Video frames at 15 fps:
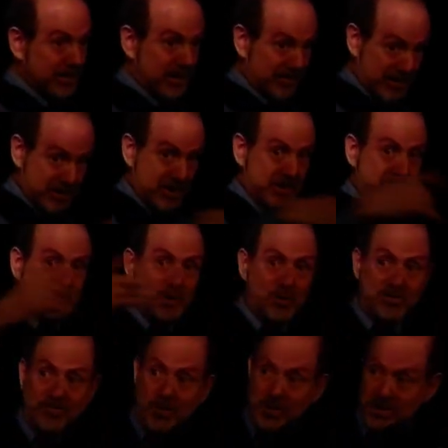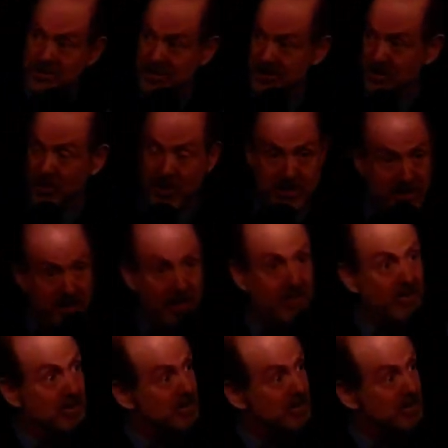on the sixth floor, 46 West 83rd